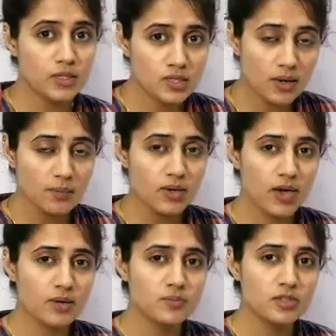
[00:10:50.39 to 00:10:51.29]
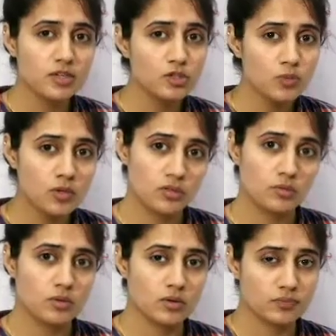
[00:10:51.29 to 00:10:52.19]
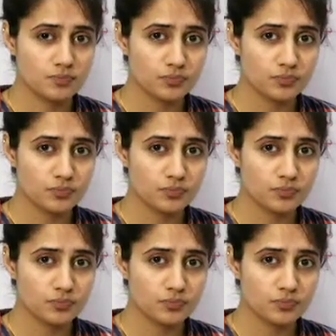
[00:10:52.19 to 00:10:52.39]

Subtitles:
but sometimes it is possible.